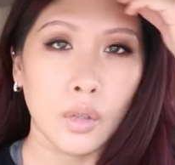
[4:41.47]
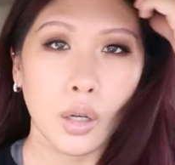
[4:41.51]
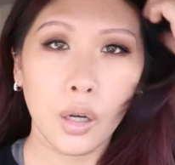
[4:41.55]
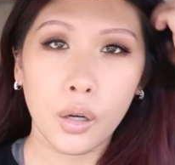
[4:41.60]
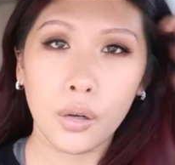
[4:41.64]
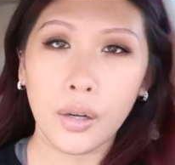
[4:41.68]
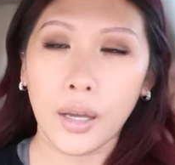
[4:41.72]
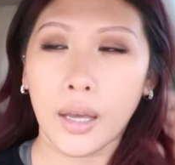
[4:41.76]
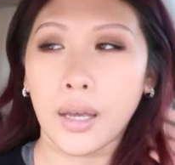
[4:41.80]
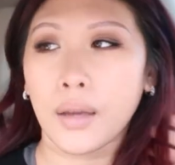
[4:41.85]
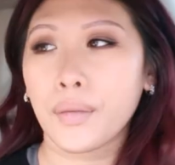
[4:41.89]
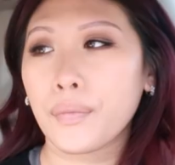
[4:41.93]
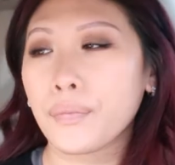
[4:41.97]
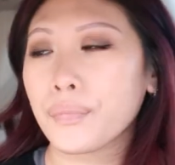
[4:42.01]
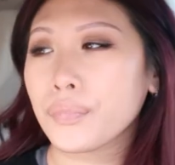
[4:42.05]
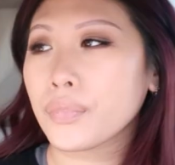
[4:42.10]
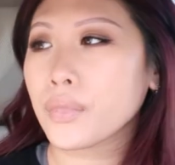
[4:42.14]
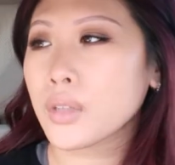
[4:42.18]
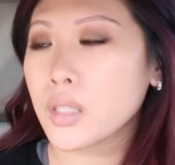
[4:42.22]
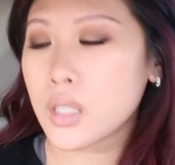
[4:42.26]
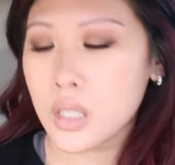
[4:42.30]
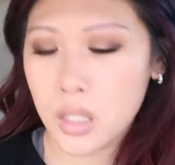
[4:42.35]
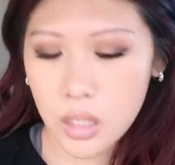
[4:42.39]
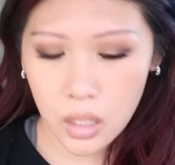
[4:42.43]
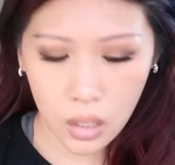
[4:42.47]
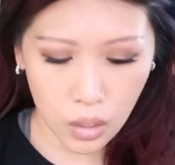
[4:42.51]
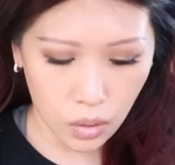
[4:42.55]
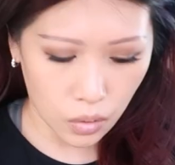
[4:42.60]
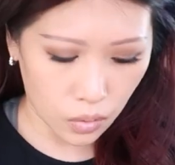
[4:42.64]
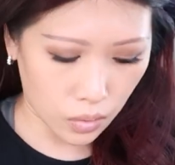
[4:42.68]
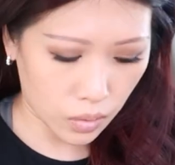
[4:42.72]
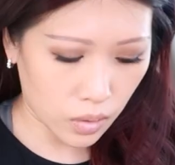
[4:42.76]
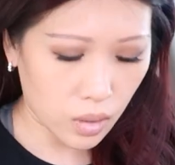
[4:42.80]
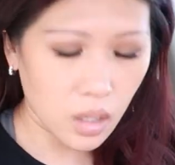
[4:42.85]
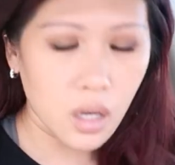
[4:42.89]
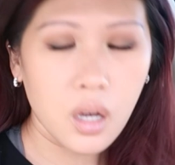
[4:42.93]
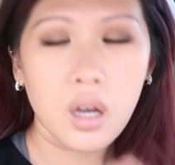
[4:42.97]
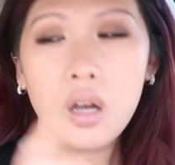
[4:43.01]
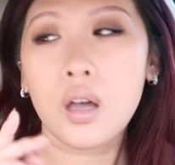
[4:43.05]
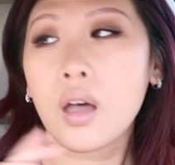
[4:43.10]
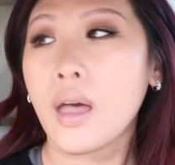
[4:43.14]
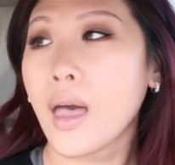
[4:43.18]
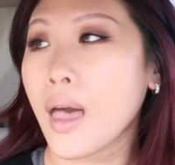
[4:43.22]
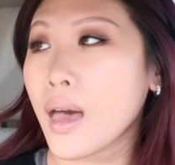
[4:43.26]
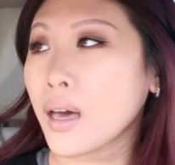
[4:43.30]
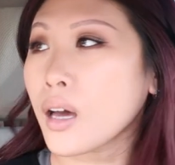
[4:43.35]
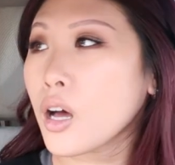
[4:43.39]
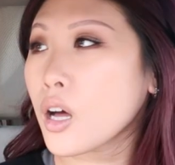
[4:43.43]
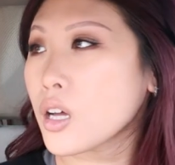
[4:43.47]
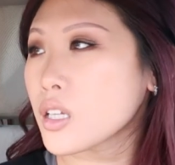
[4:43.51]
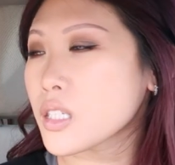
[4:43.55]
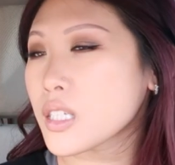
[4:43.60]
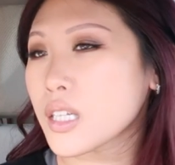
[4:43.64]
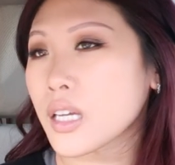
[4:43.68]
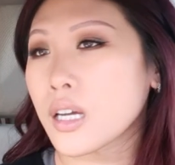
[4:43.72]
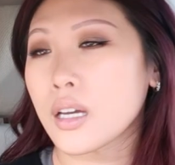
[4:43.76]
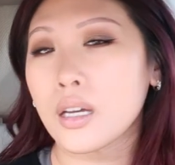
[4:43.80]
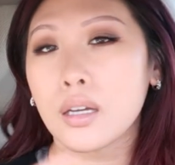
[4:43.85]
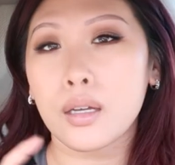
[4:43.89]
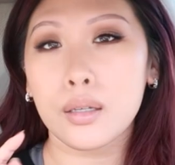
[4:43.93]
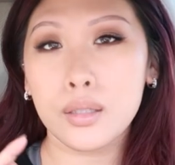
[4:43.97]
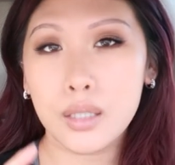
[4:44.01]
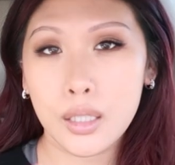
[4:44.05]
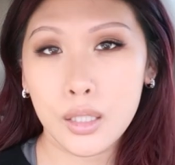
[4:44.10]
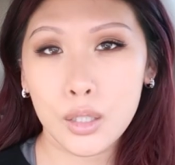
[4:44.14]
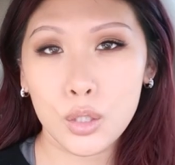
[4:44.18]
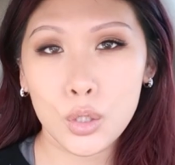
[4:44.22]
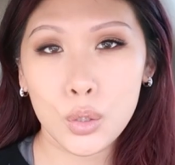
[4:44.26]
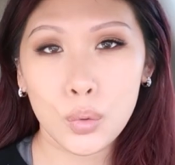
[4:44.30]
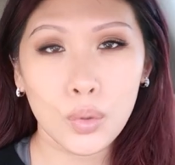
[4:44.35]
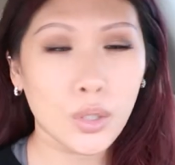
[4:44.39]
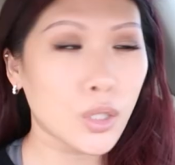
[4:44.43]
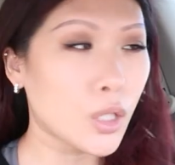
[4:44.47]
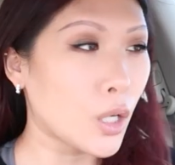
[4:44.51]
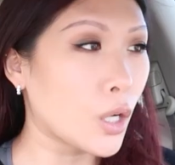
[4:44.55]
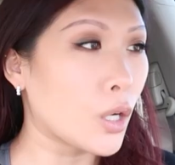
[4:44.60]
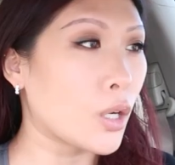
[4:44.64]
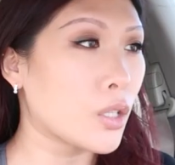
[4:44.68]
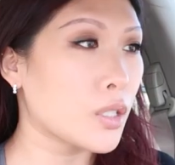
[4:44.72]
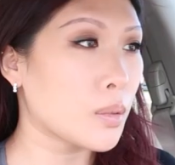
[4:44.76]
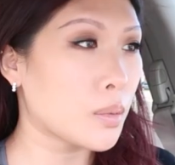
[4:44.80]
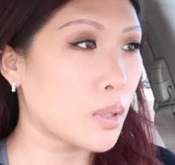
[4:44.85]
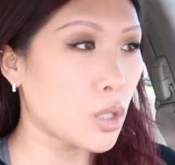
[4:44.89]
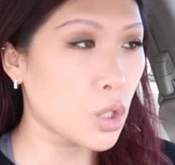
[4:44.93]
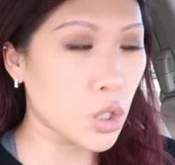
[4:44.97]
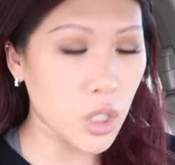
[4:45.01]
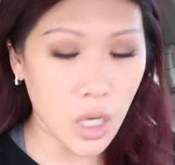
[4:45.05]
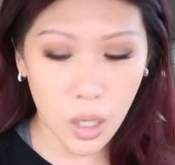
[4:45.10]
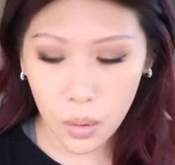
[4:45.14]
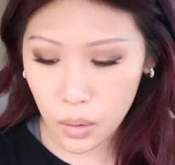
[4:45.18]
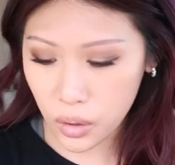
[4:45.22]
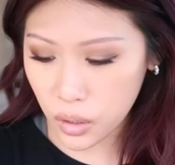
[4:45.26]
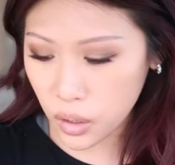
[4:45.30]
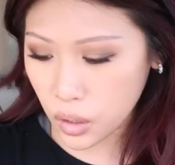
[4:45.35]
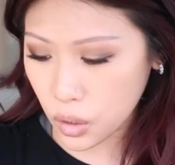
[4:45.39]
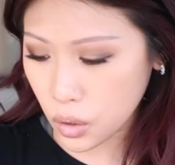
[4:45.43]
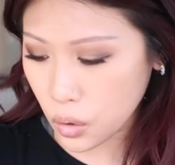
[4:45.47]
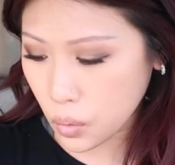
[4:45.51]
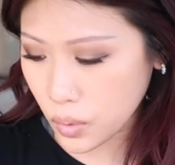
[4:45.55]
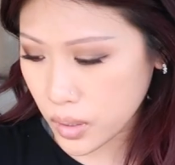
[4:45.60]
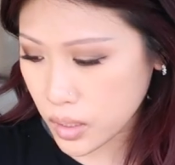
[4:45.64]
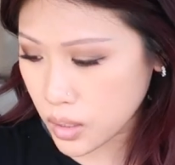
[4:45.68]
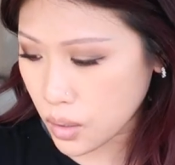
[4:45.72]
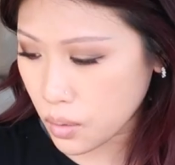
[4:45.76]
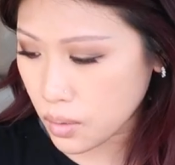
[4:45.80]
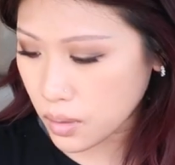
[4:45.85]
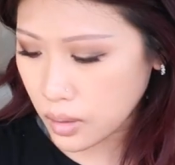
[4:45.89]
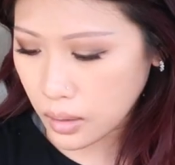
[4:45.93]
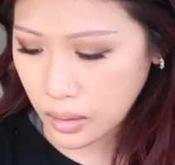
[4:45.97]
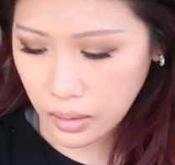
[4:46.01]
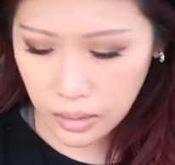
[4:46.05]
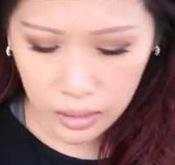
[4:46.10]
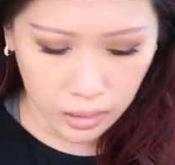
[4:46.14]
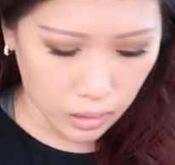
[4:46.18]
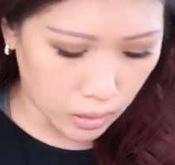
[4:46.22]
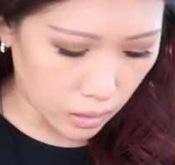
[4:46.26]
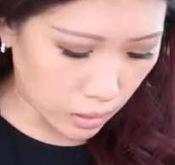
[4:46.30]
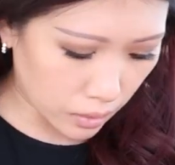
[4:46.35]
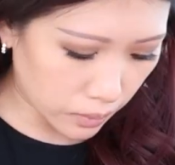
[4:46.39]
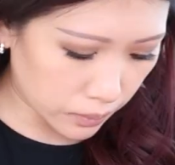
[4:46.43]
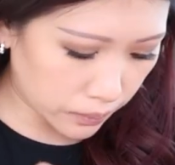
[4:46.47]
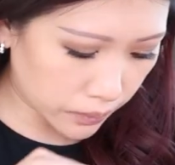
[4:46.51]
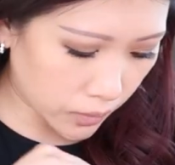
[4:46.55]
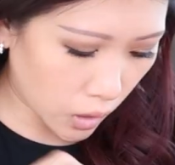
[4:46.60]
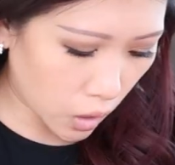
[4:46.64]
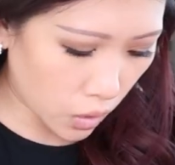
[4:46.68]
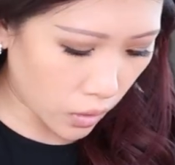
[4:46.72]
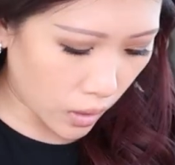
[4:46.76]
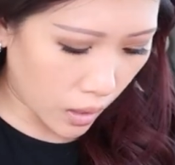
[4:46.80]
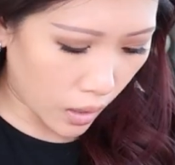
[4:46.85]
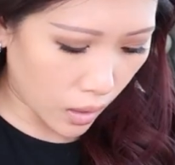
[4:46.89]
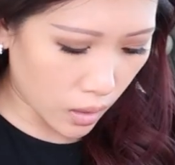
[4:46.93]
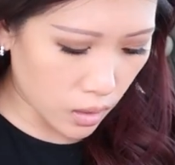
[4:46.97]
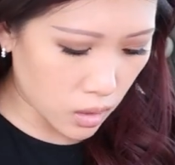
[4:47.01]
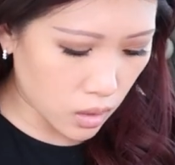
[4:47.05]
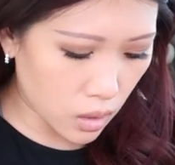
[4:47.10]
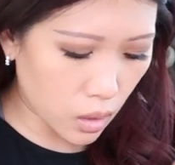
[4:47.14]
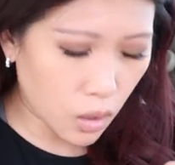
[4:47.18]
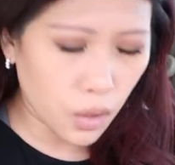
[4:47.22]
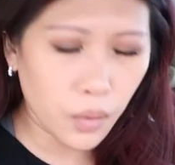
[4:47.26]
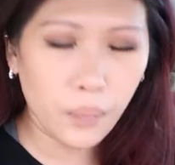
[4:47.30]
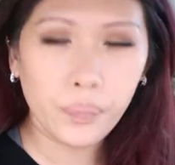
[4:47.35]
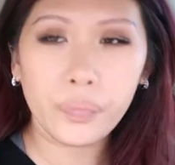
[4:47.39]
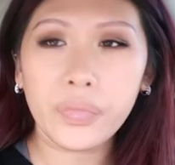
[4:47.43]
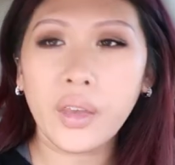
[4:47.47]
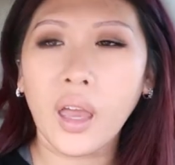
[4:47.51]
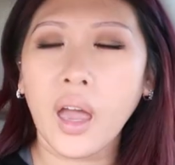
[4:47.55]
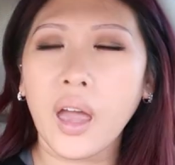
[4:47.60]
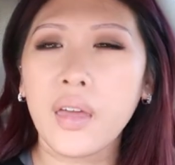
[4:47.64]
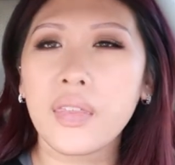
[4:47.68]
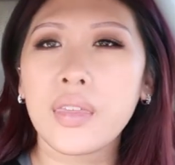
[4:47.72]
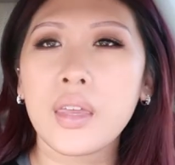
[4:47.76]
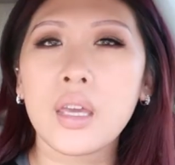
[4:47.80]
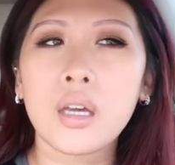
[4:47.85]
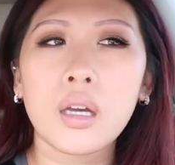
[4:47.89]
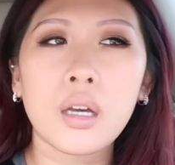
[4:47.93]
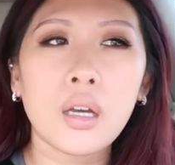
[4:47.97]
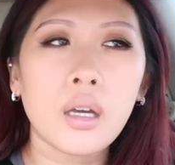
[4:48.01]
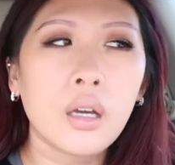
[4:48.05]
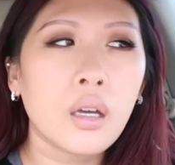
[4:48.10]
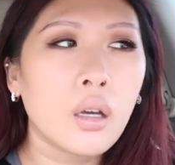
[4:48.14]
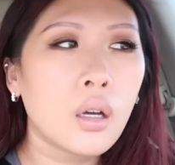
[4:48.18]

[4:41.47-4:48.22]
Okay. So at Ulta, gonna do returns. I'm gonna share with you what's going on here. Okay, so I think